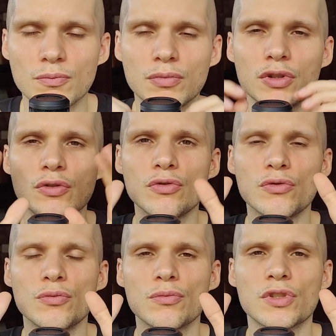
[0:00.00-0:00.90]

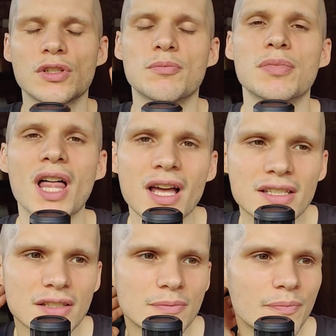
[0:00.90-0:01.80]
bloom, to
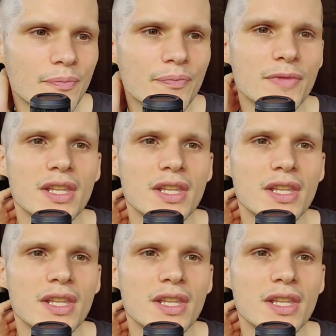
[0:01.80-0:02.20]
blossom.